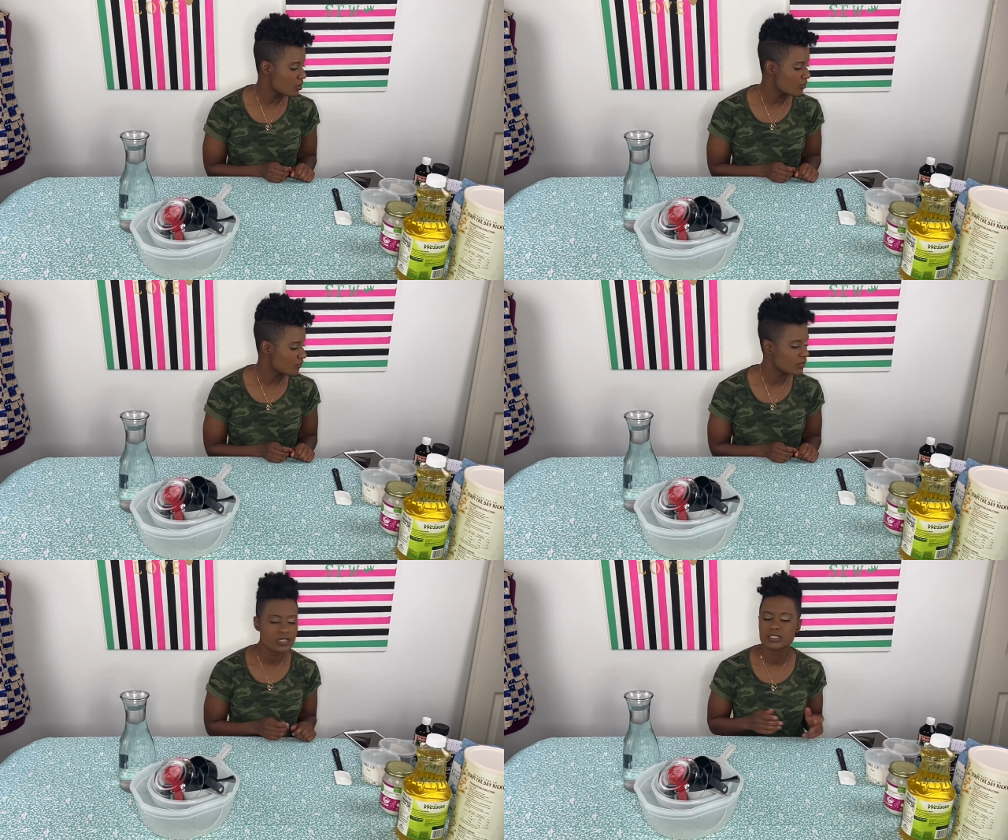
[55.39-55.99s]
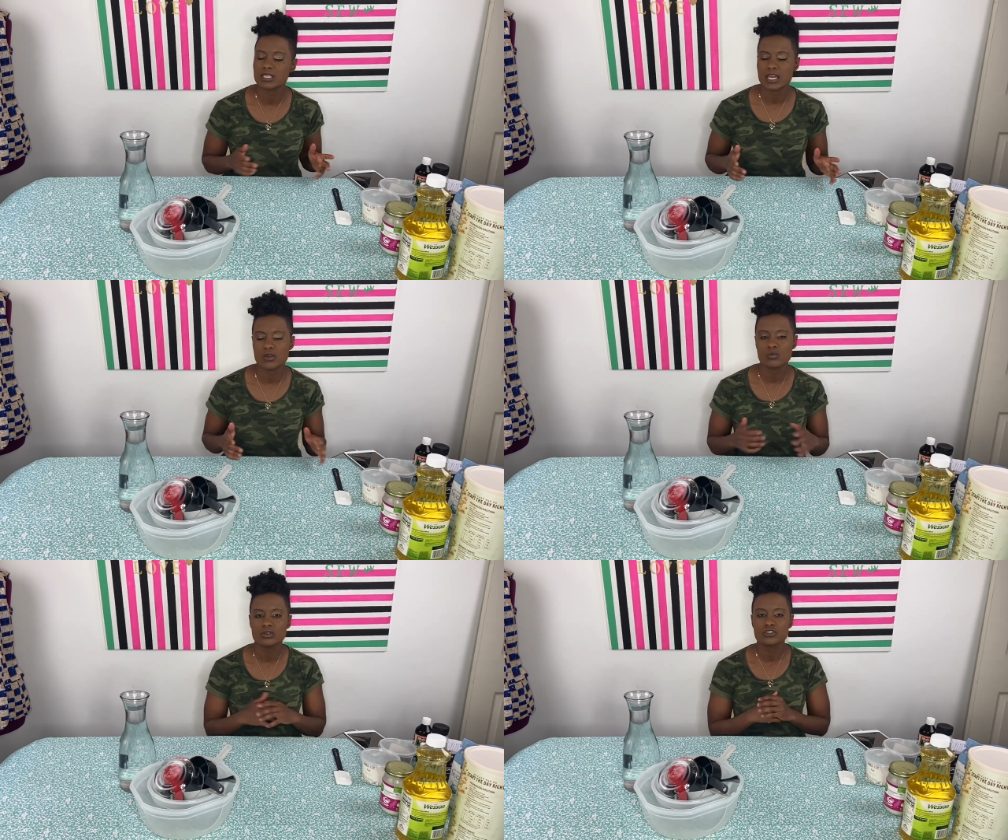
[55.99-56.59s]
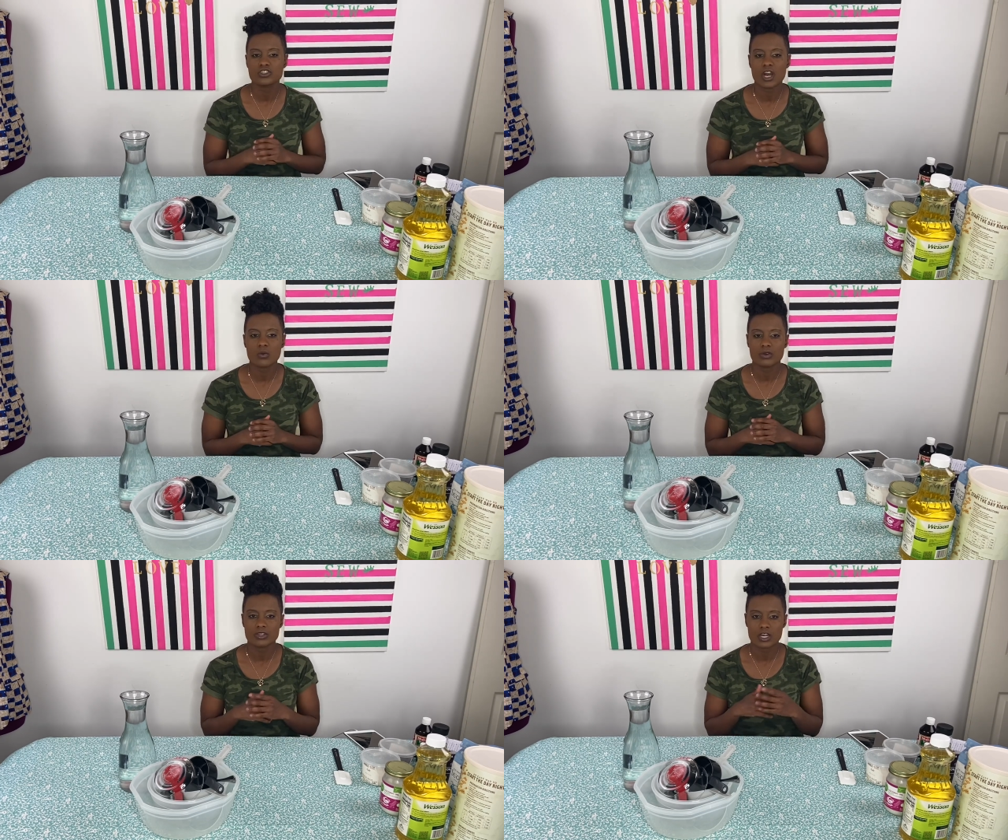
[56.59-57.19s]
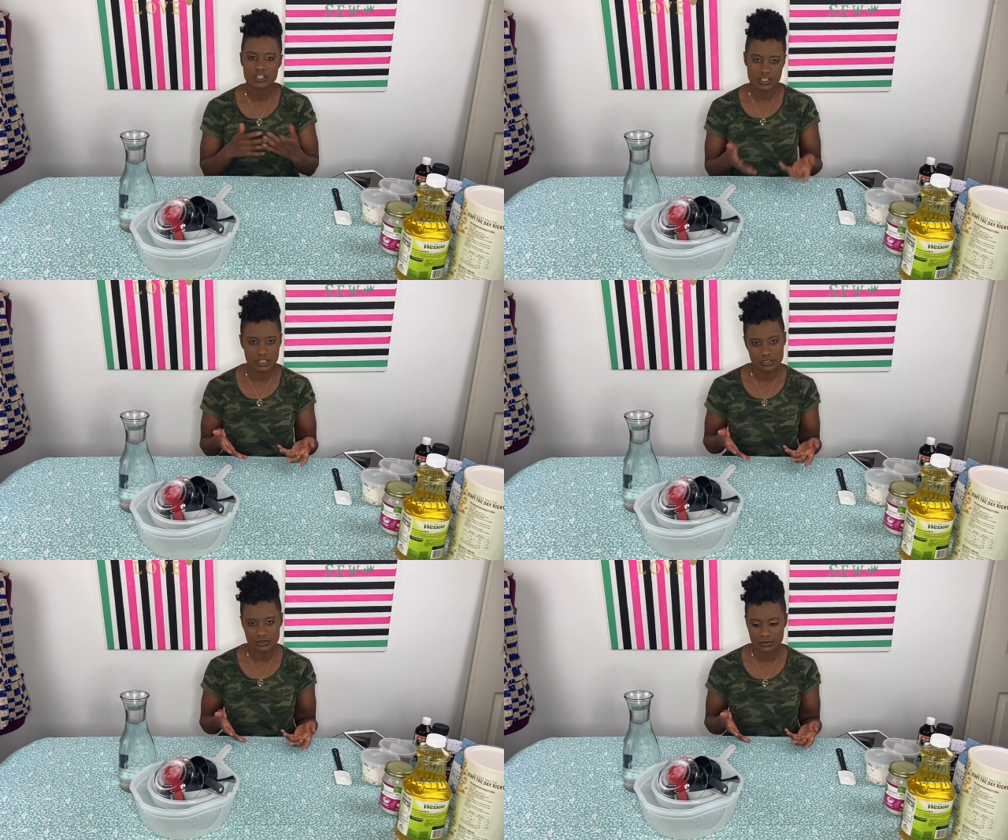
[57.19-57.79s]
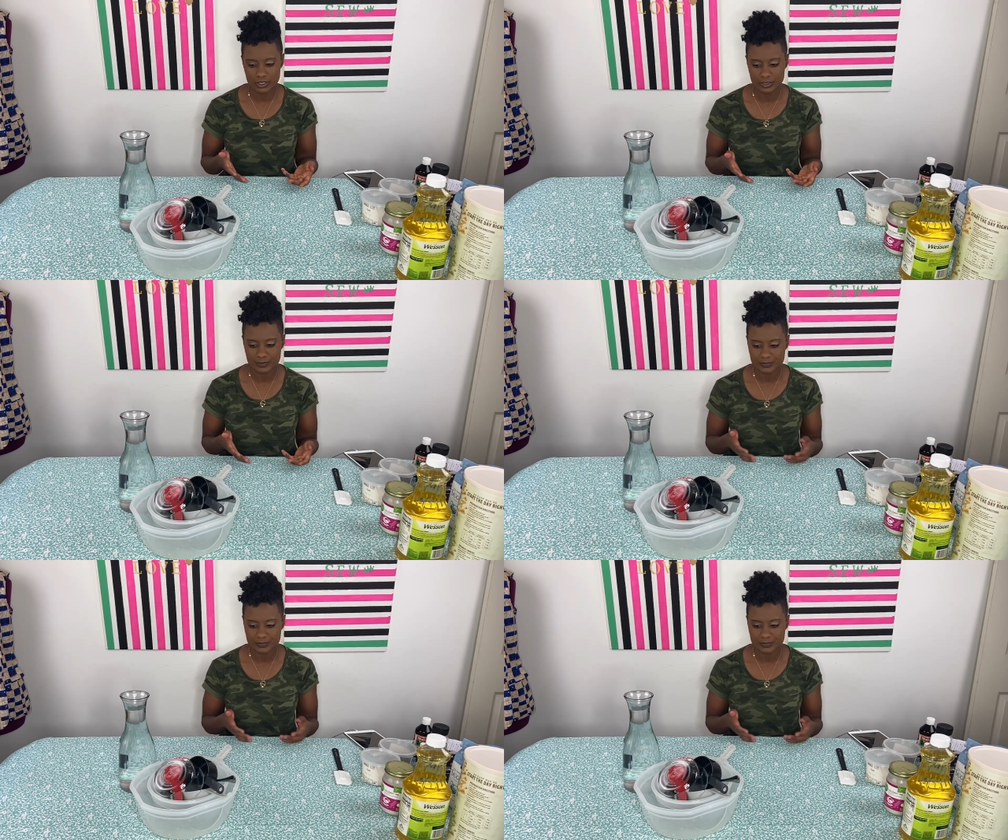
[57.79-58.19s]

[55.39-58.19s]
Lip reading: First thing, we'll start with our sugar scrub.